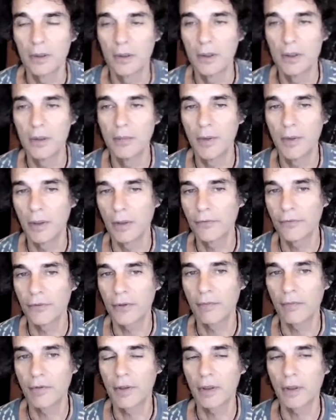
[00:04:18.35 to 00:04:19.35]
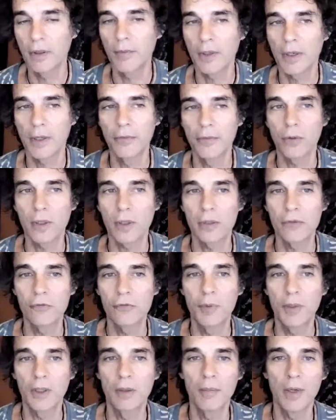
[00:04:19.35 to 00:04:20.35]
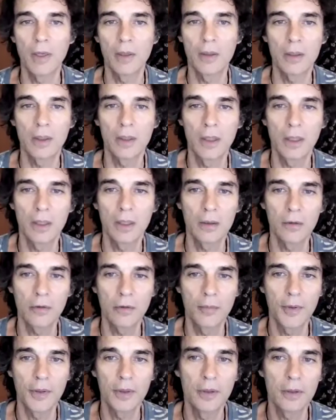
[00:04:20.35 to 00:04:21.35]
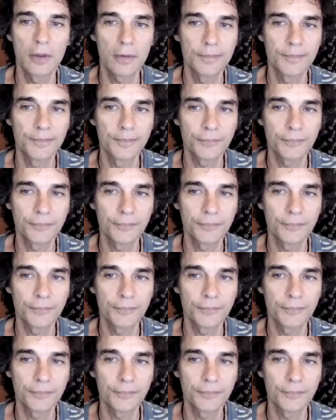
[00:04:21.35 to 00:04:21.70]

emails and everything, but I thought I'd speak about it again a little bit here.